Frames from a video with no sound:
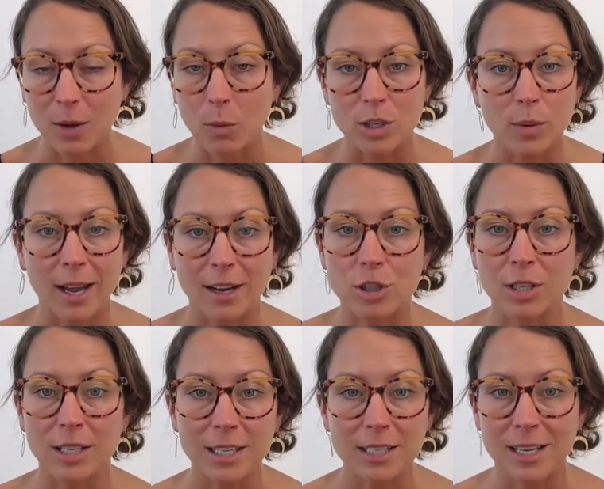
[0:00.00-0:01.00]
What do I
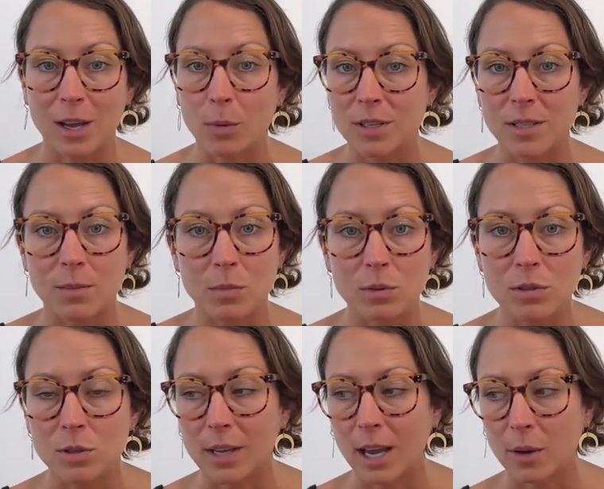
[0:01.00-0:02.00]
actually need today? What is the moon
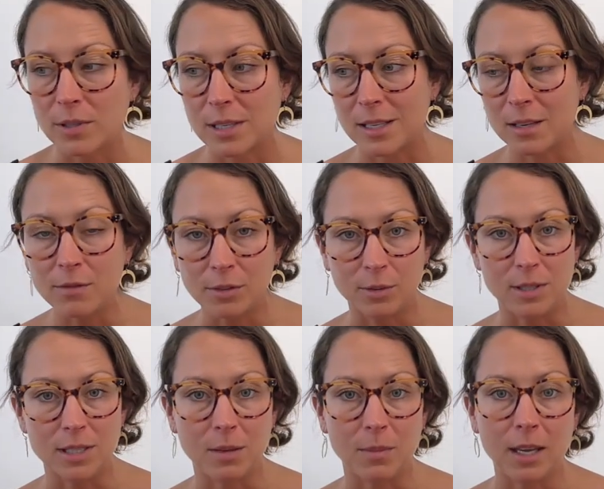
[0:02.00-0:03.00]
doing? How is this
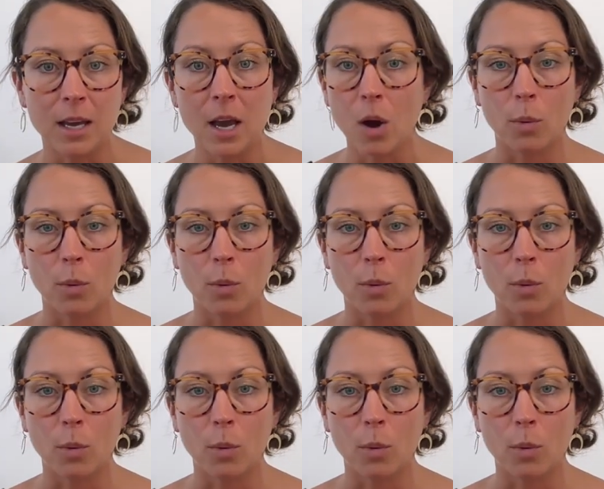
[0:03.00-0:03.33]
influencing me?